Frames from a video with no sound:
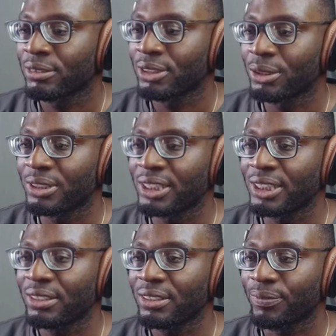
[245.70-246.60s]
You
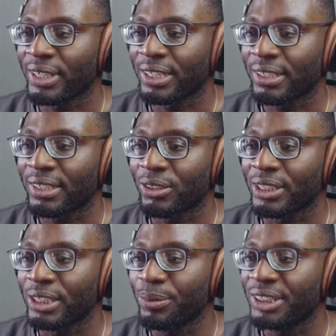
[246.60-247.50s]
see, if I click on
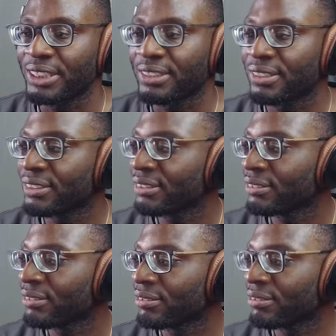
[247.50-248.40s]
any widget,
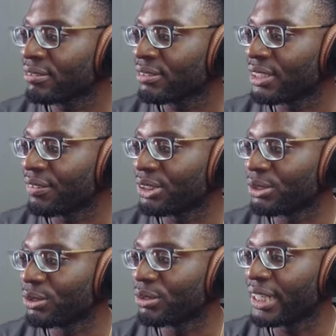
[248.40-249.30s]
there is
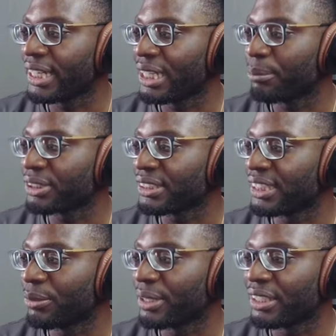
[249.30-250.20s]
no A I button
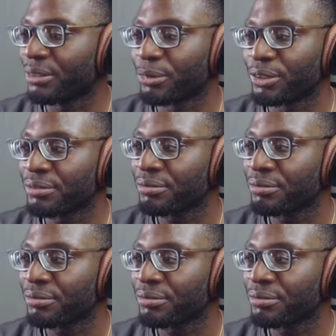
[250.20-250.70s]
anywhere anymore.